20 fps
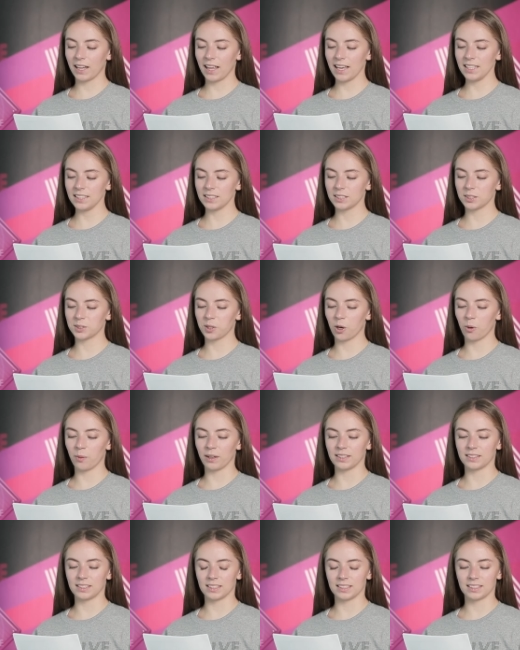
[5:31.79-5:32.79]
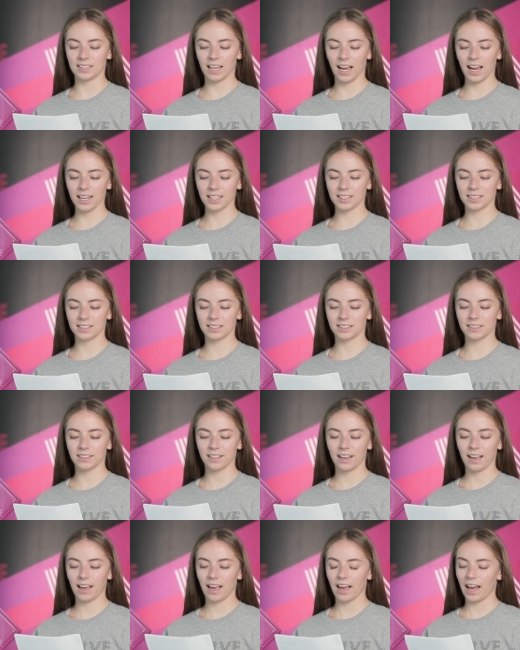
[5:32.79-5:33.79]
place going to Sax,
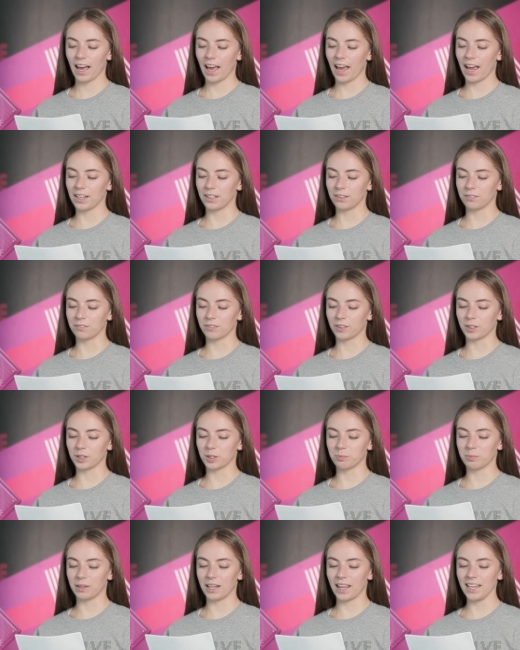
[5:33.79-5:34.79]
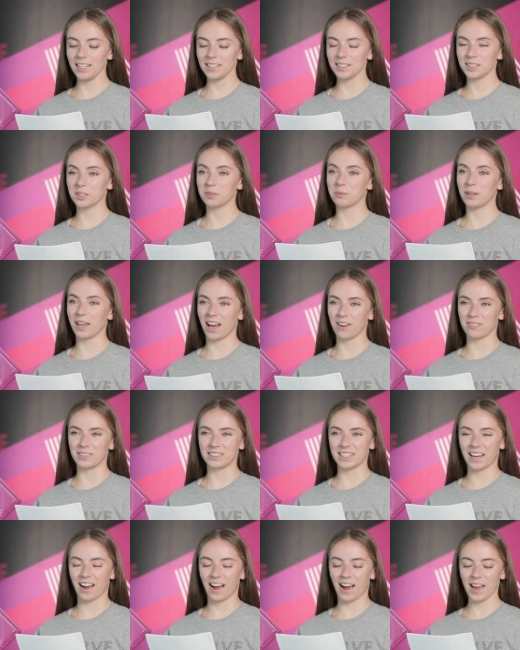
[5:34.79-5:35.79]
and in first place we have a
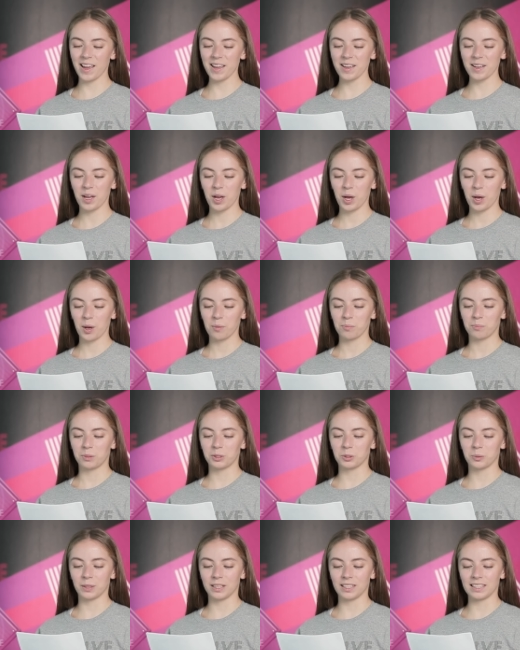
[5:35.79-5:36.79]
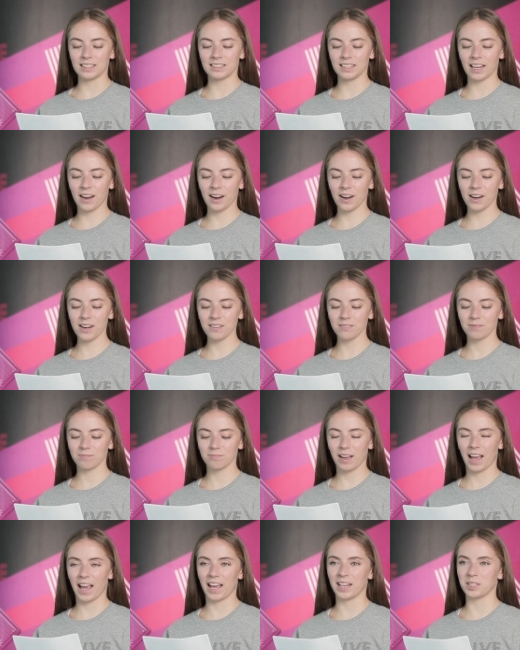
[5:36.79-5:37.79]
tie between Dare
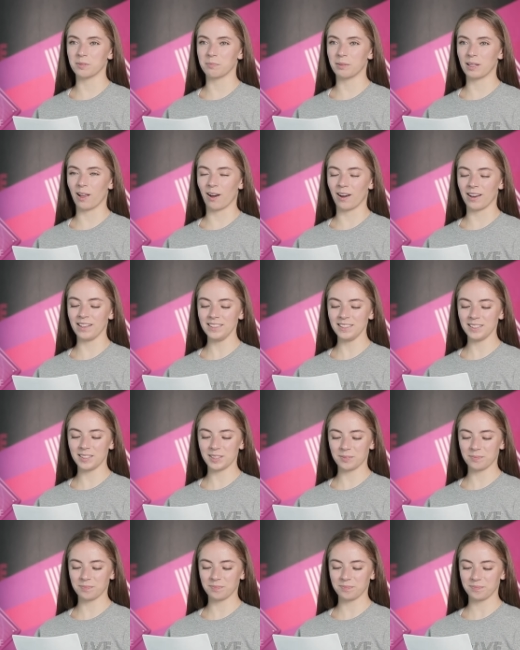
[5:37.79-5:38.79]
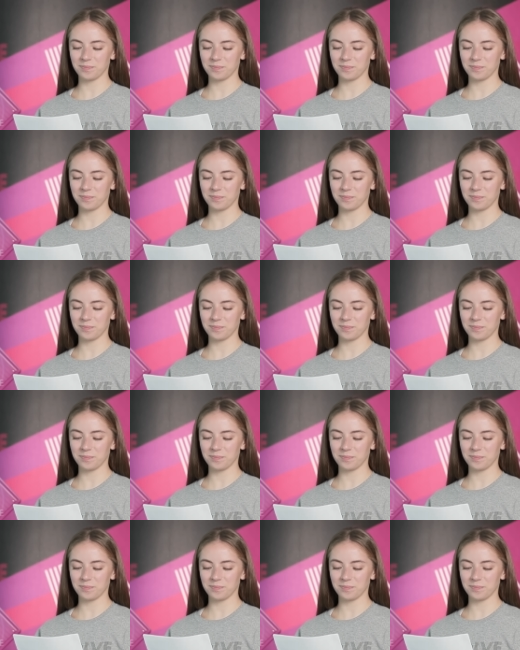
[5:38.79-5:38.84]
and Applause.